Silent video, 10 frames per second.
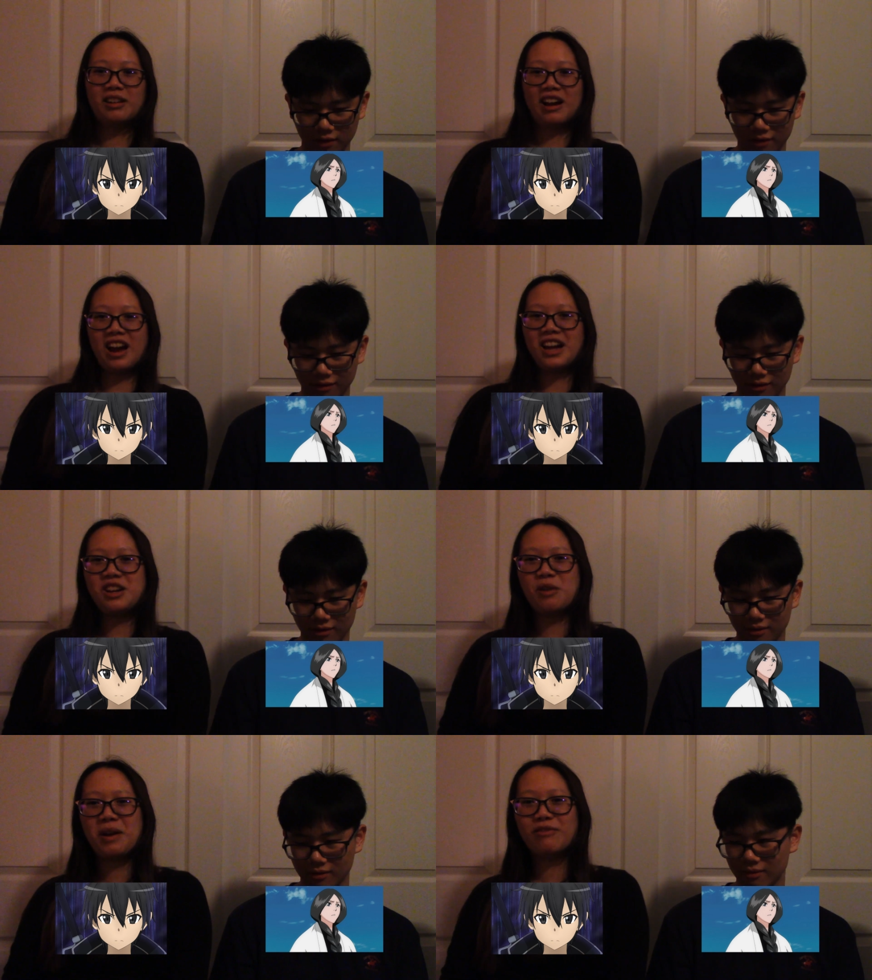Speaker 1: I
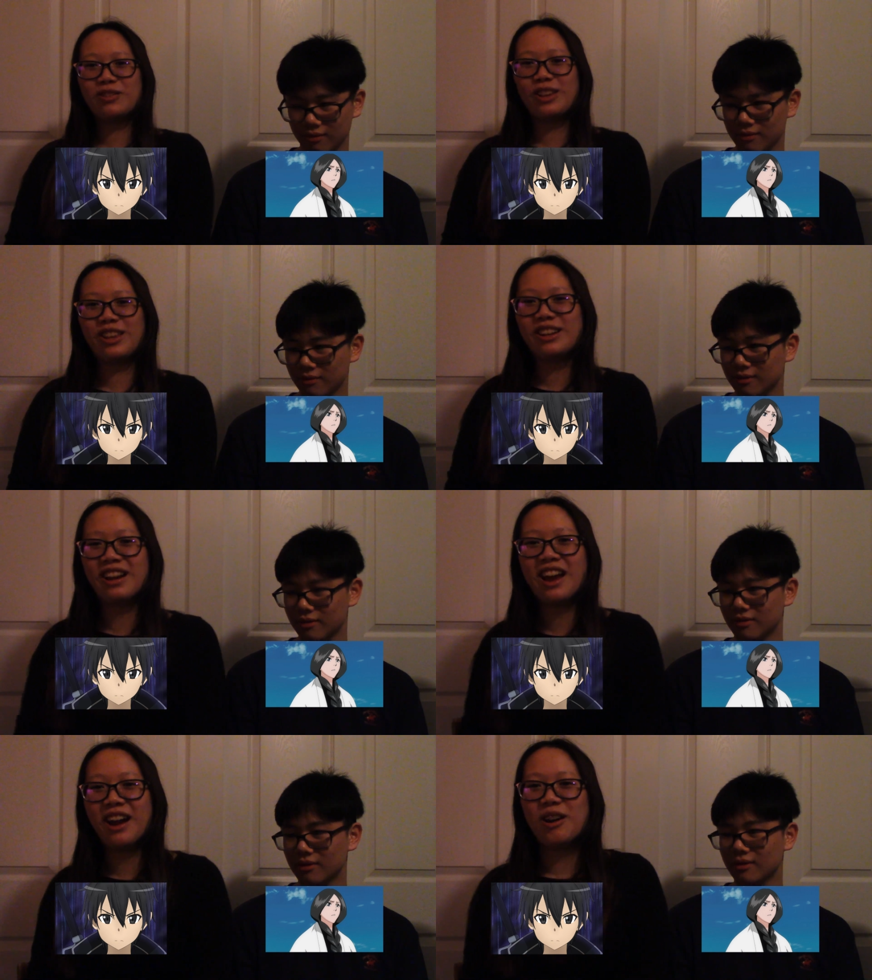know everything
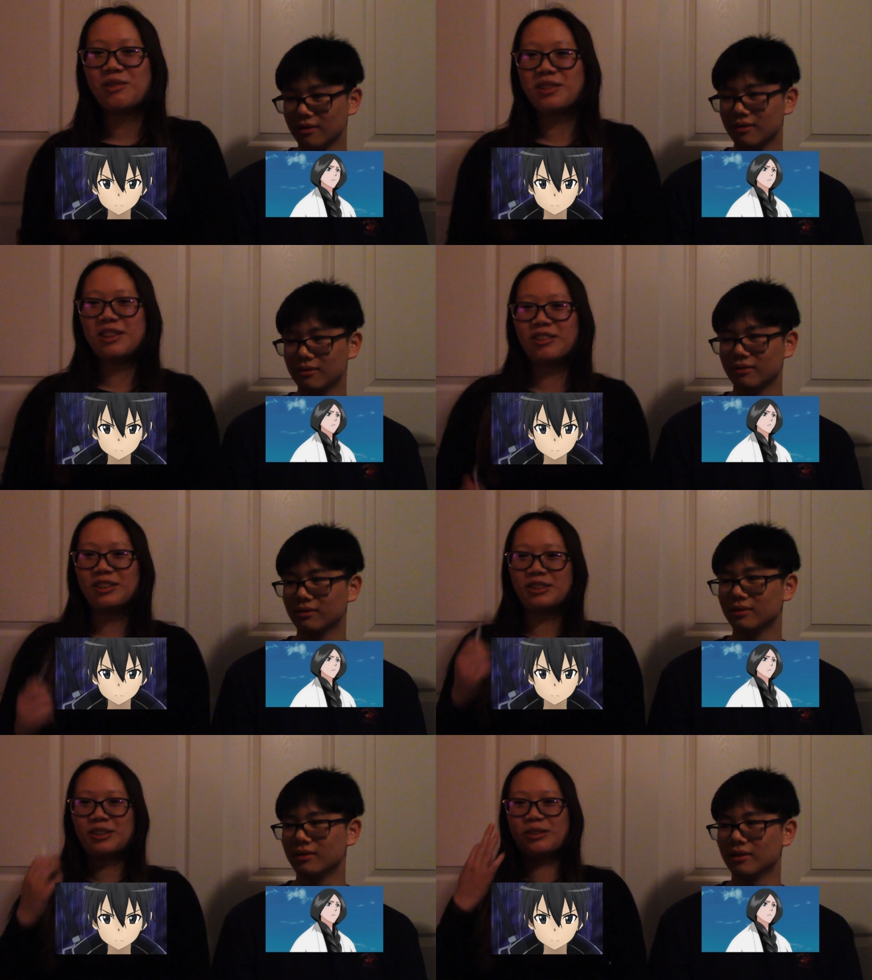now,
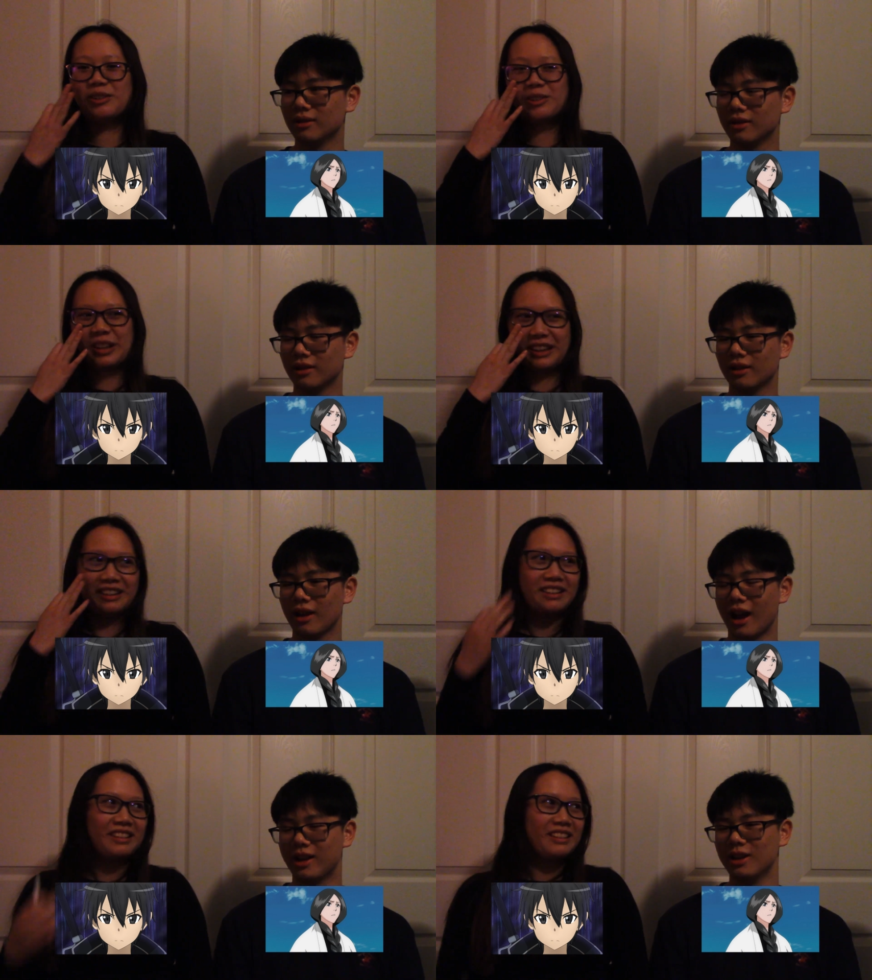Kirito. Okay.
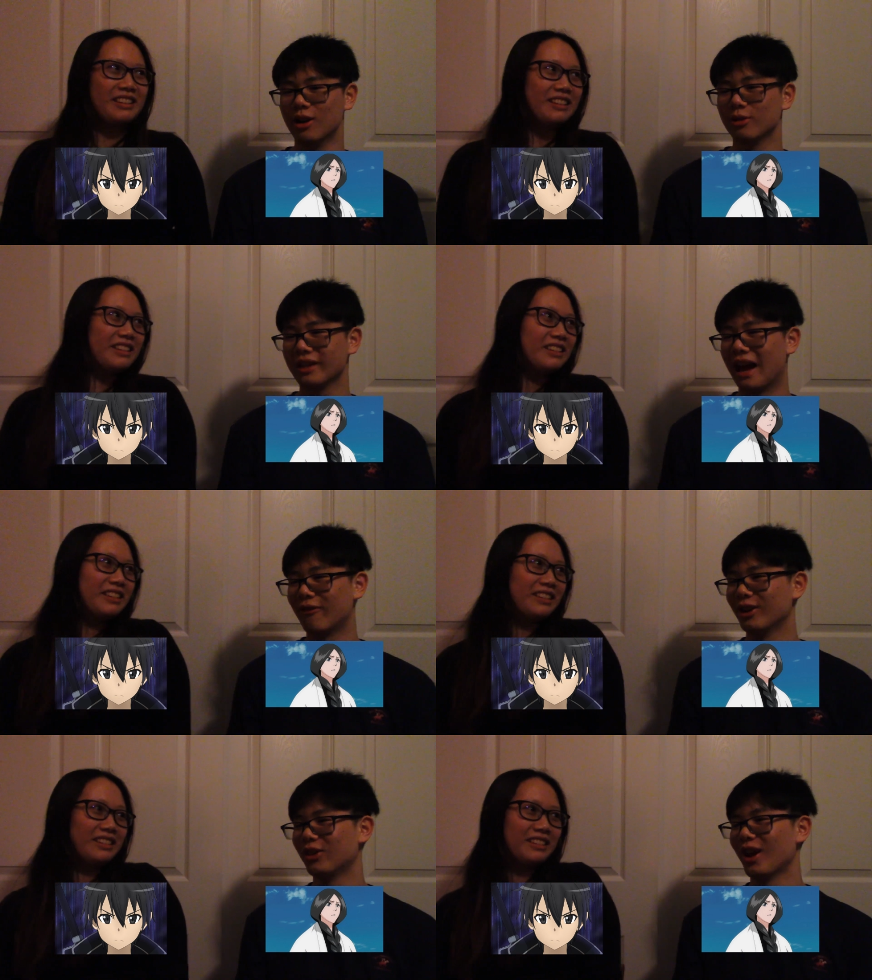
Speaker 2: He knows
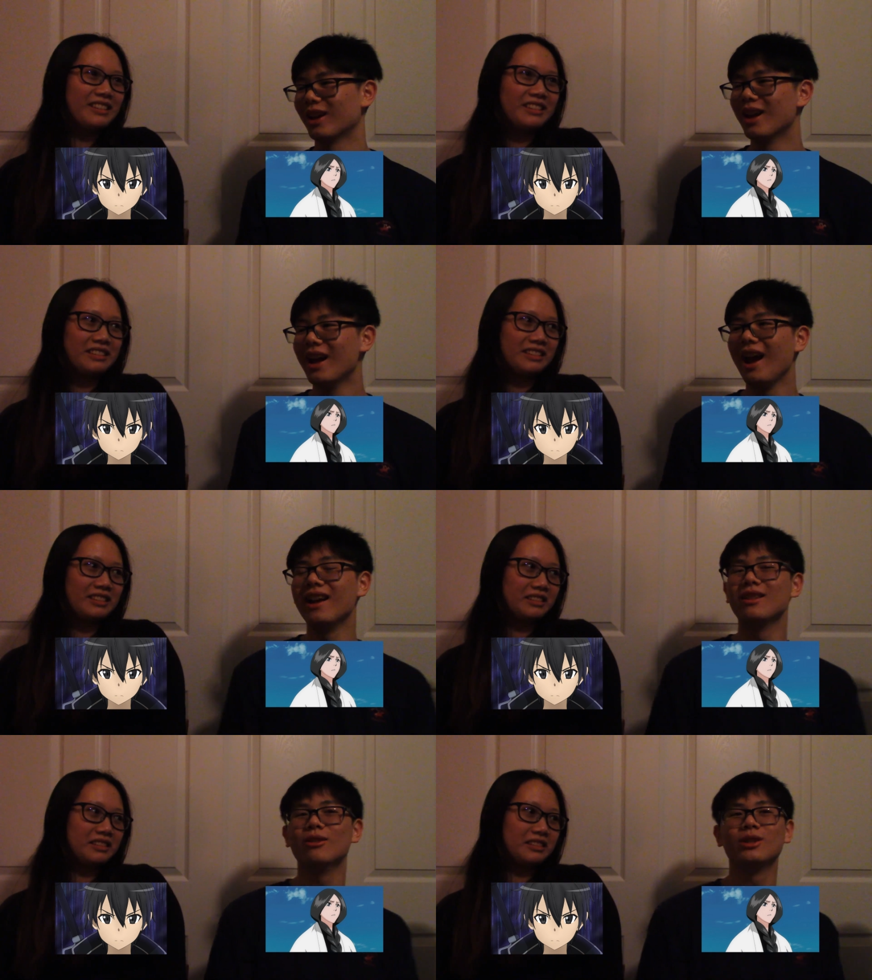everything
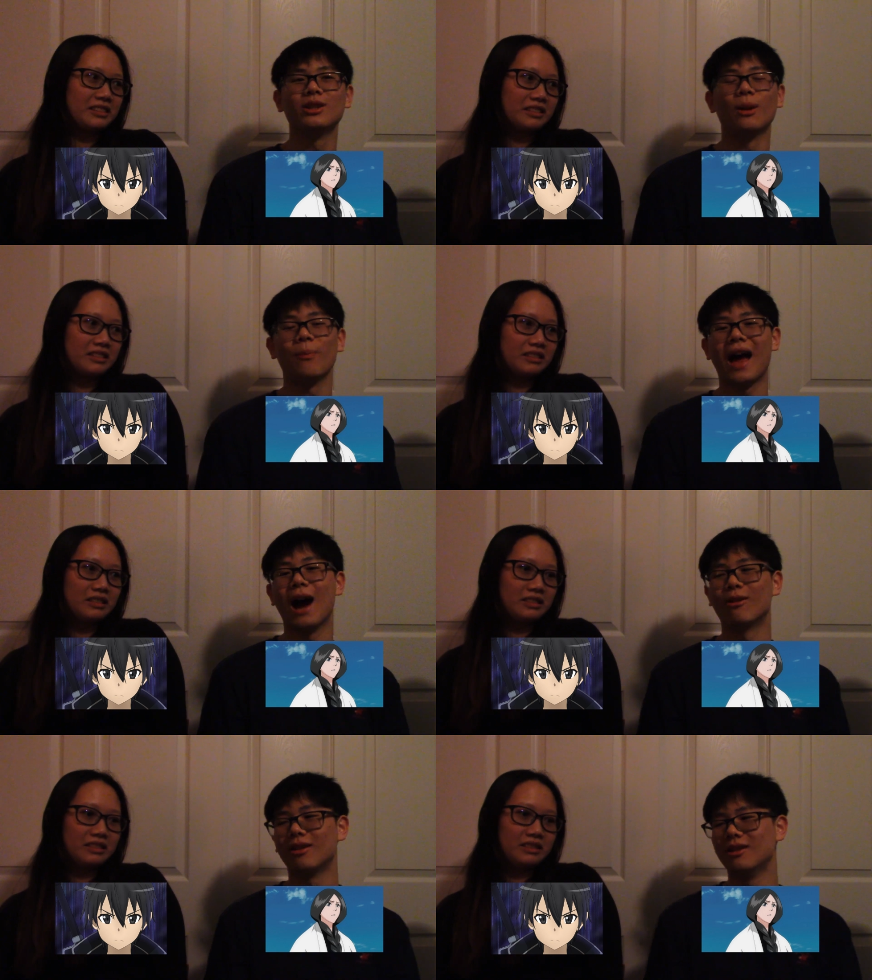and he uses the
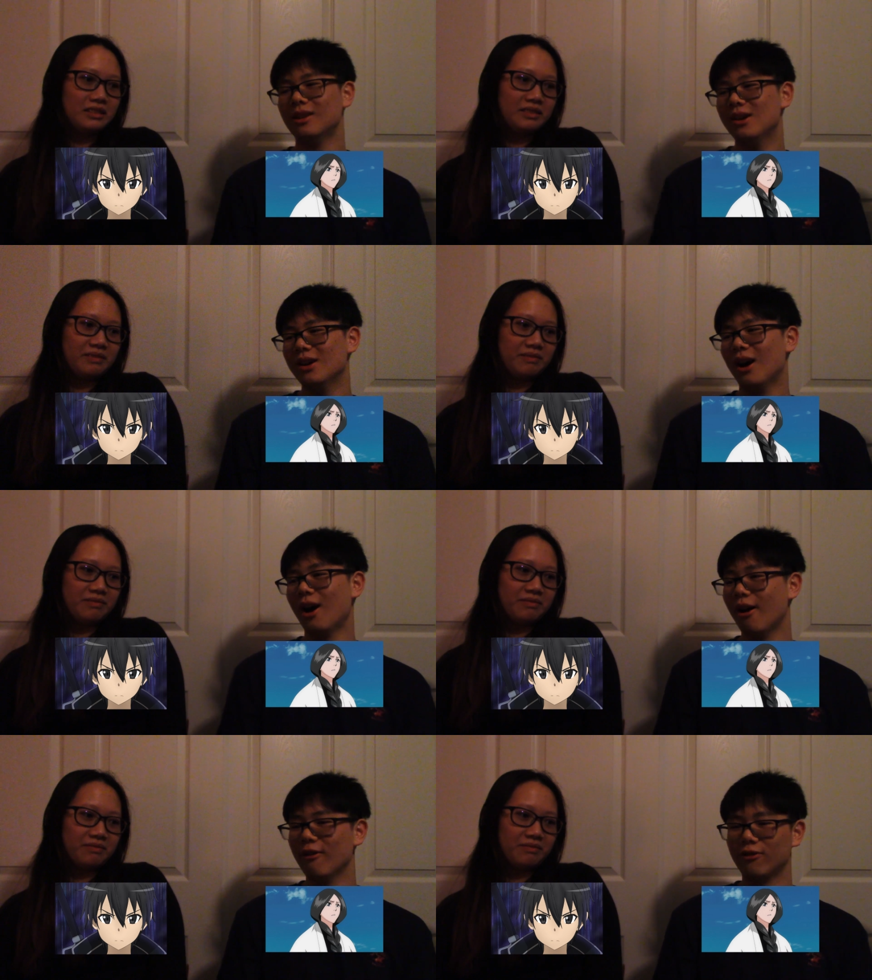power
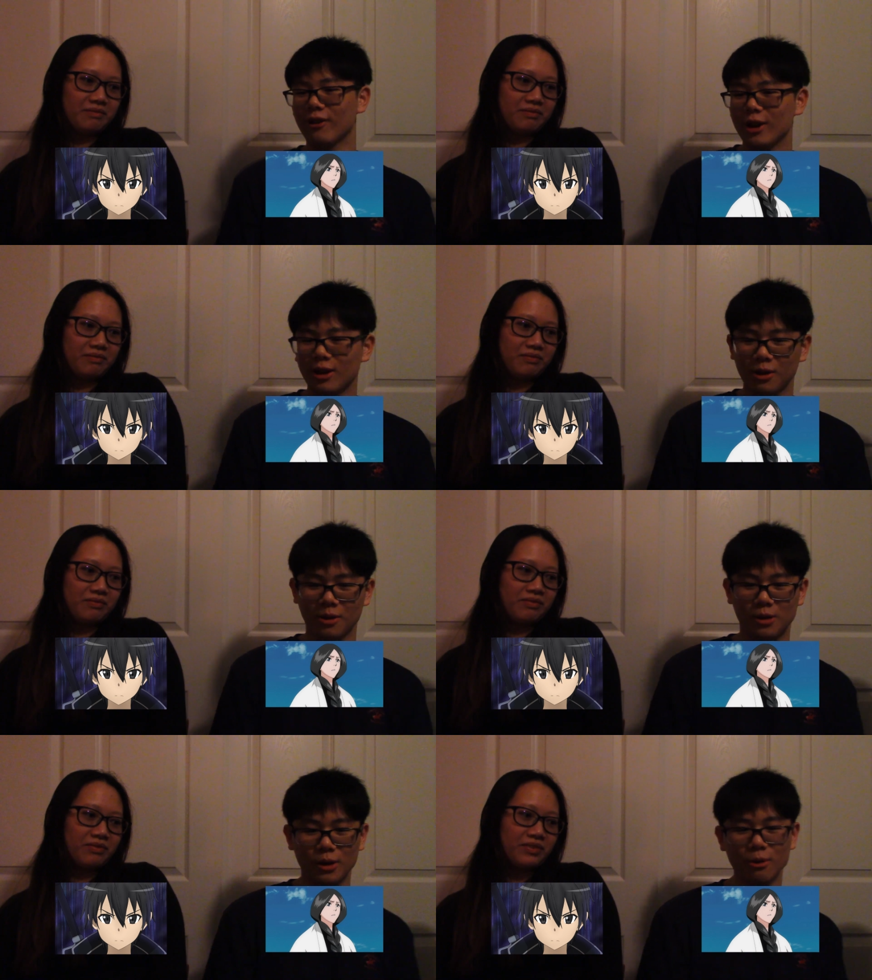of
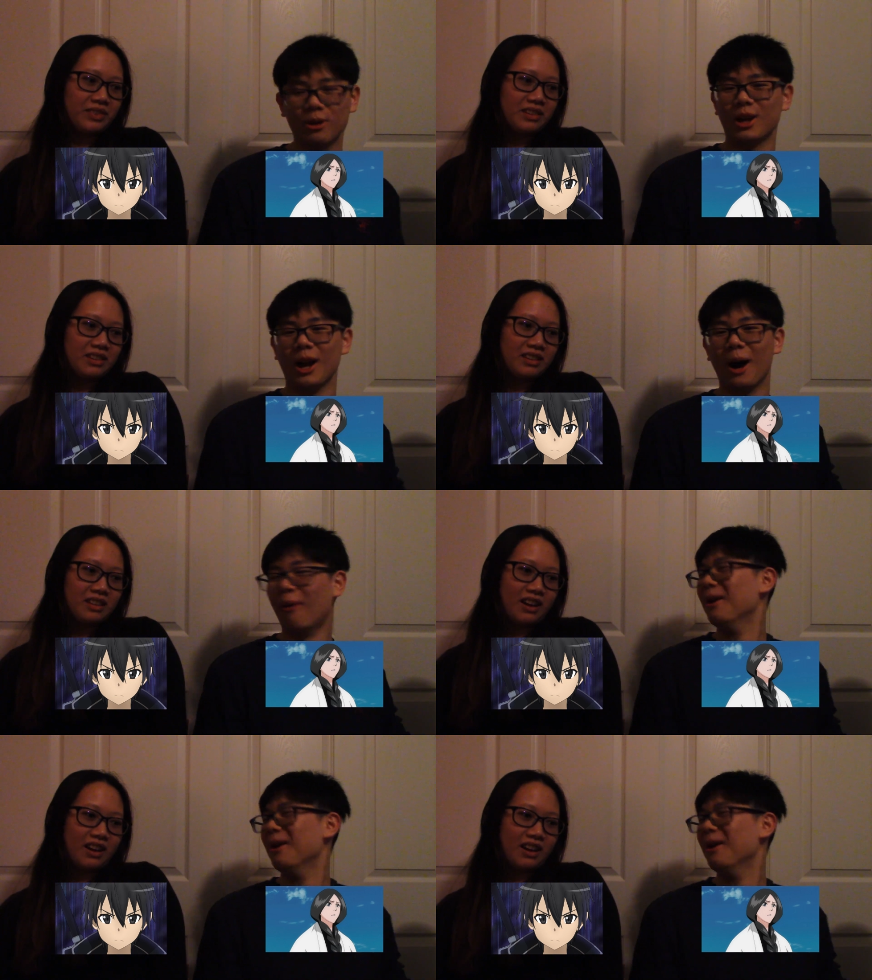Yu-Gi-Oh!